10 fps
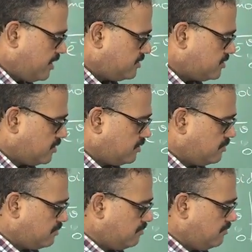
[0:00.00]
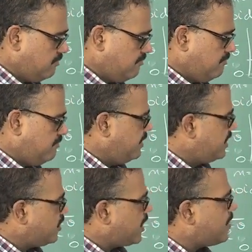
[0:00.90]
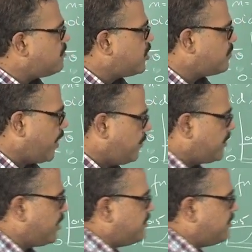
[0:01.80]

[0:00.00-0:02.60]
So we will look at a more popular